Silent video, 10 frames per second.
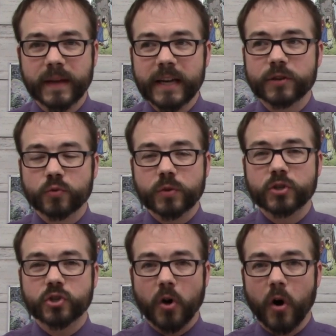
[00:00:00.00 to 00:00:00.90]
It is
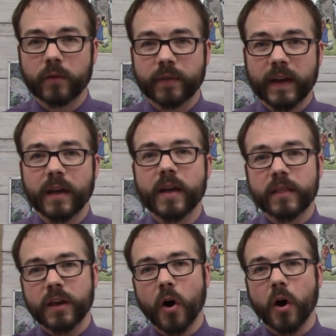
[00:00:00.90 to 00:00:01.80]
resolving
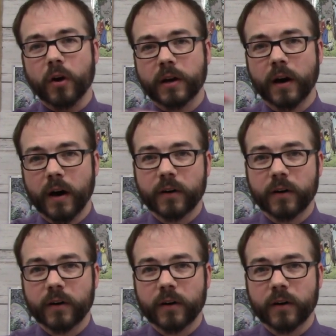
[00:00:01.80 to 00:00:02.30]
the arc